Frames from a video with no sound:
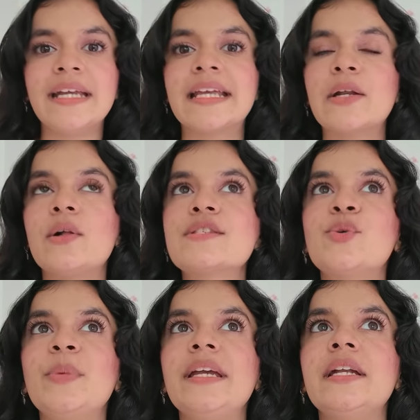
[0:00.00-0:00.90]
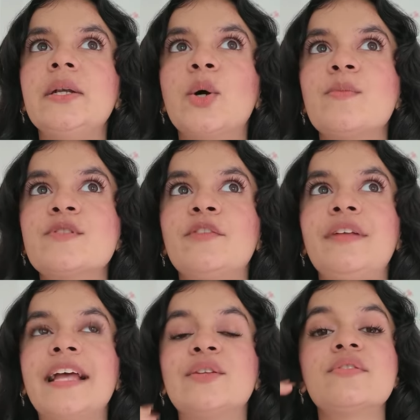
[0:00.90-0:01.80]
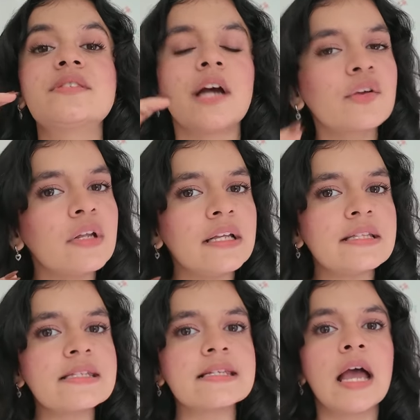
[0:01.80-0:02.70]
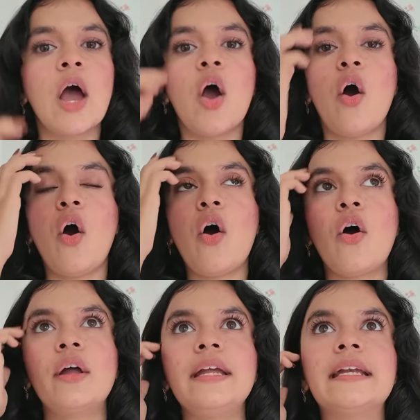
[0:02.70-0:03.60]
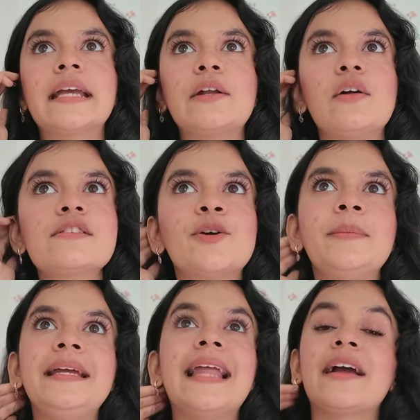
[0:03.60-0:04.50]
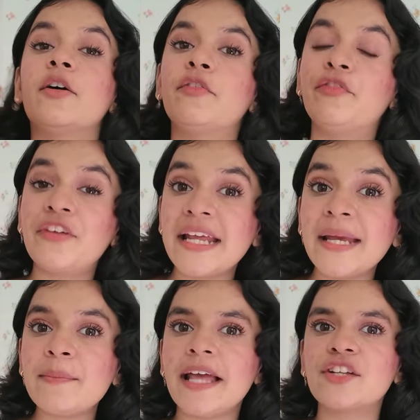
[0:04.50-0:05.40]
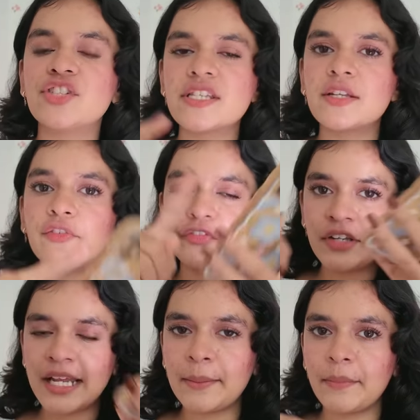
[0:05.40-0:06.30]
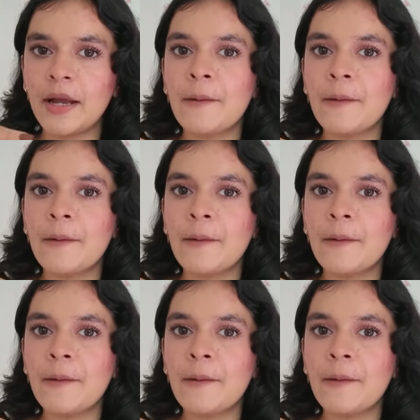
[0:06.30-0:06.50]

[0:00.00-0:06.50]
It can also be in terms of like those succulents, or it can also be like a frame, like just a frame